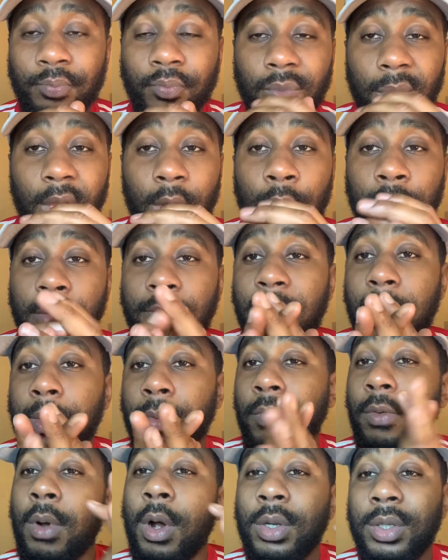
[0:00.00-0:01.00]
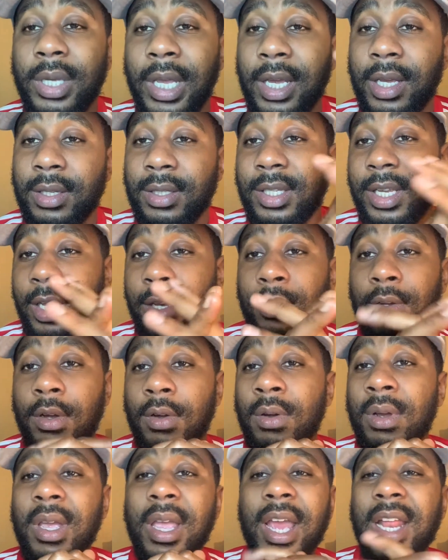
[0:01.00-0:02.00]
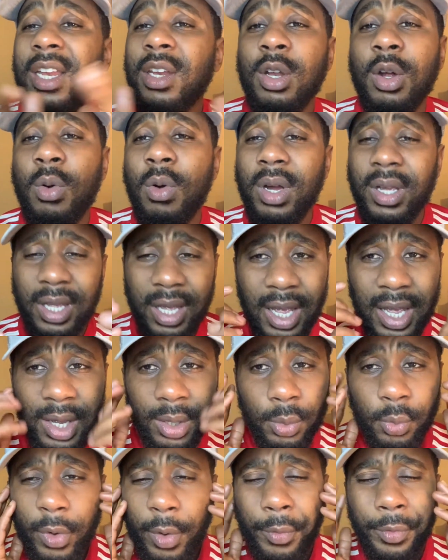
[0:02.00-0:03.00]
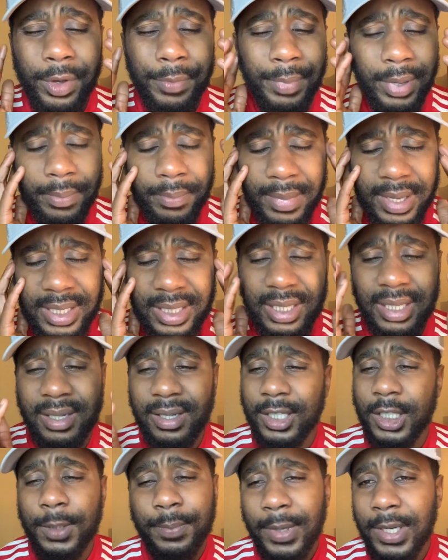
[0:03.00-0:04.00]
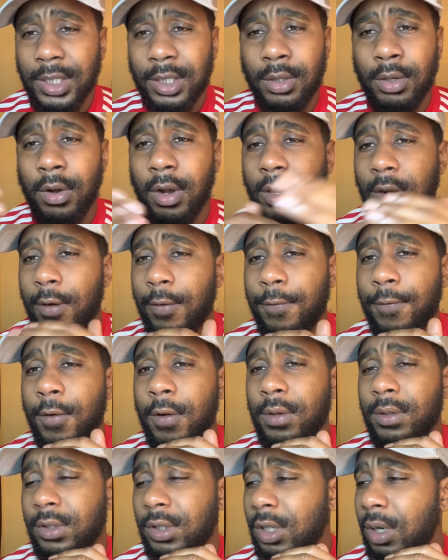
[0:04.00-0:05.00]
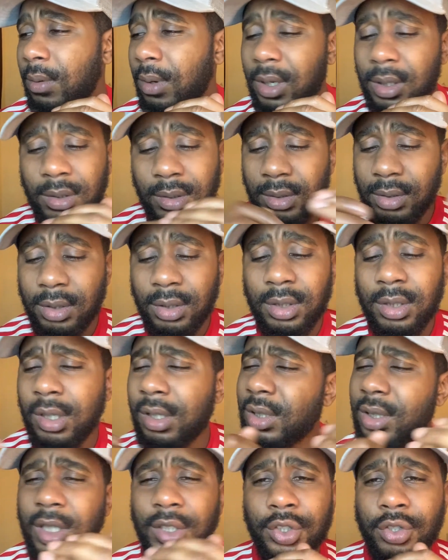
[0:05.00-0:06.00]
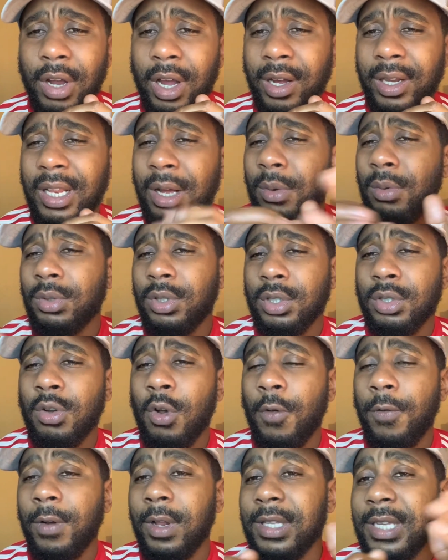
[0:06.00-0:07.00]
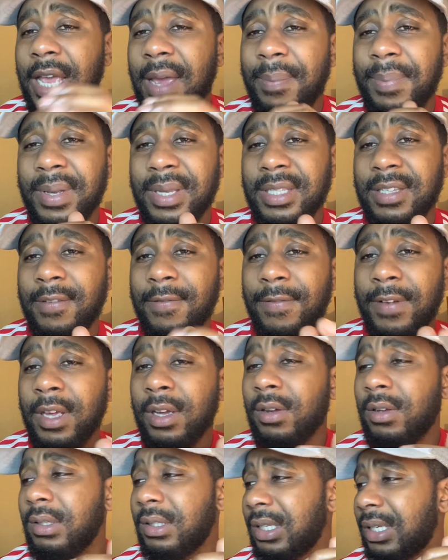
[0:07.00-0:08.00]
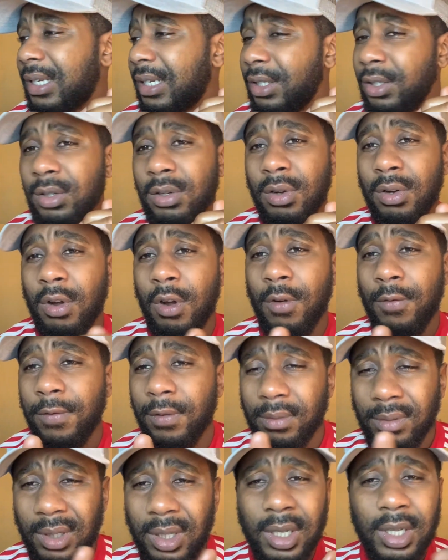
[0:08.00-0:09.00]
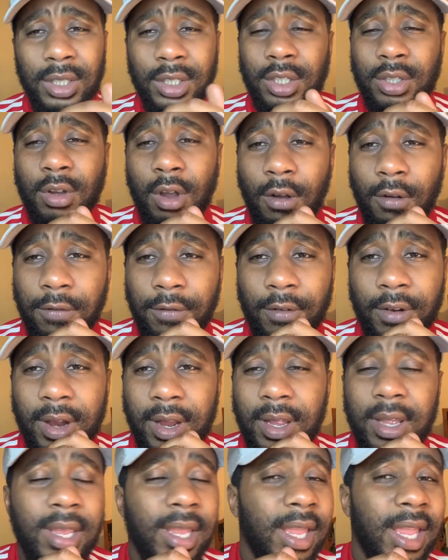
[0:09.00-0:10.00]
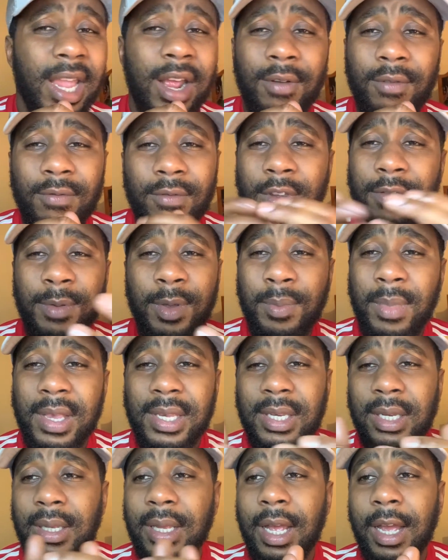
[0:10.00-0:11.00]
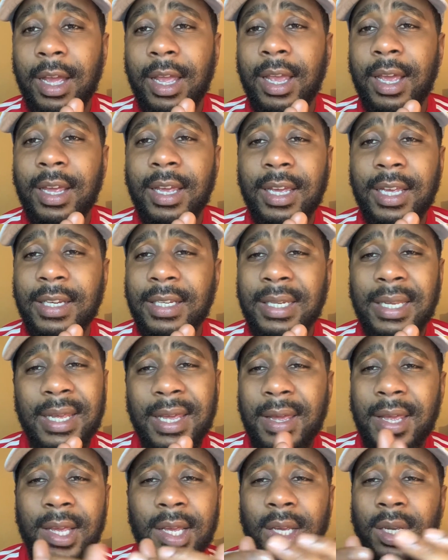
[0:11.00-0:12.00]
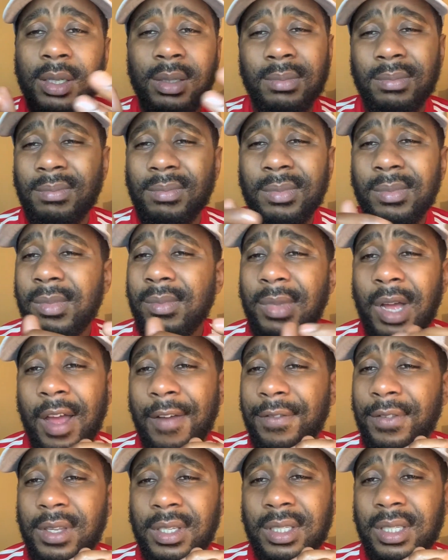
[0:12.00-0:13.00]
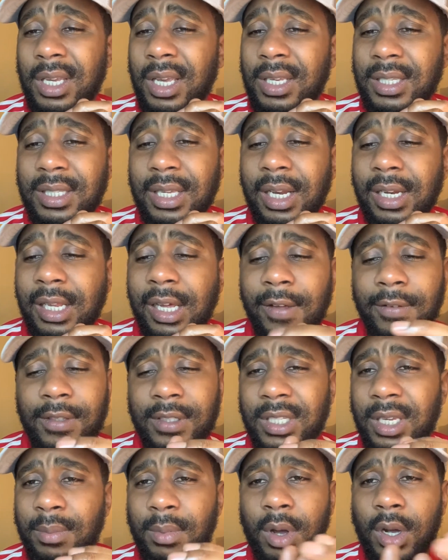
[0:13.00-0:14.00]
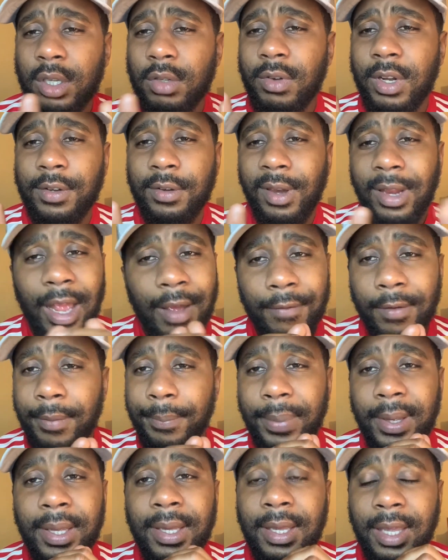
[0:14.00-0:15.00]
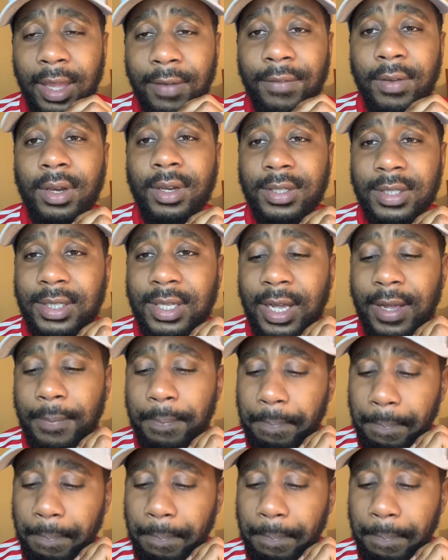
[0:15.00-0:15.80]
It was a very well taken second goal. And you know what, yeah? What we've been missing, especially going up front. So a striker that will just go for the tap-ins and flick-ons and then, you know, go for it. And we've been missing that. And sadly, I have to say, Marcus Rashford, you haven't been giving us that.